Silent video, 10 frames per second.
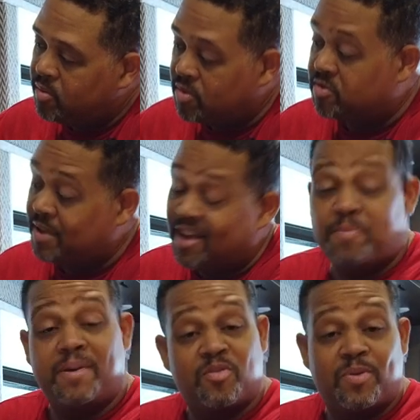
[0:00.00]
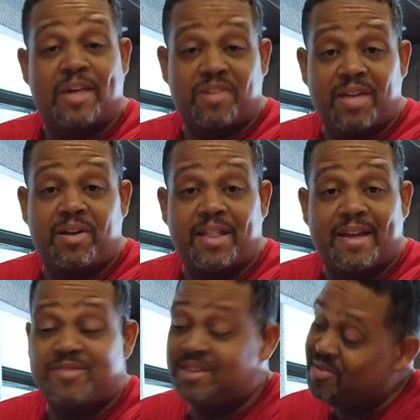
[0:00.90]
which is nice because we actually have a
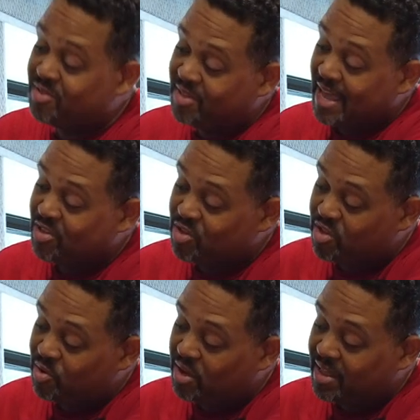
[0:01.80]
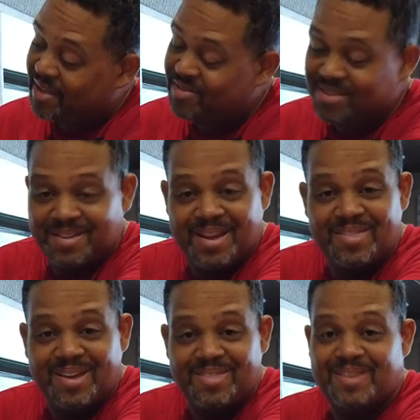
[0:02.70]
Class C, so they actually show a Class C
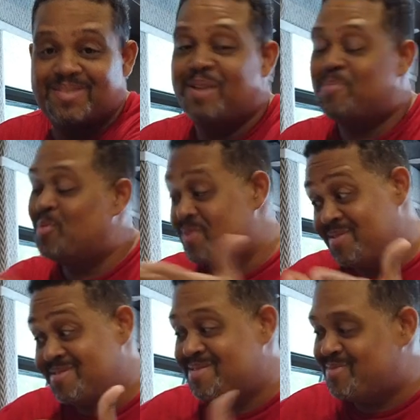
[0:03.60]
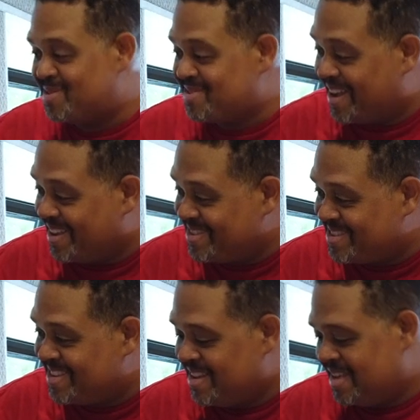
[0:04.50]
in the example, which is
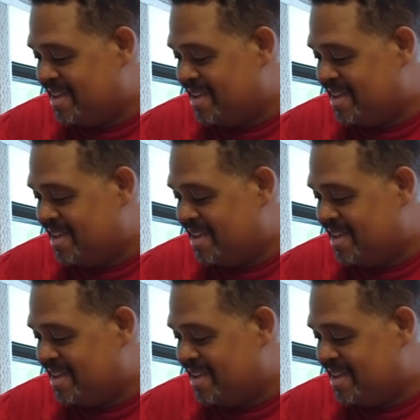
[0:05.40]
nice.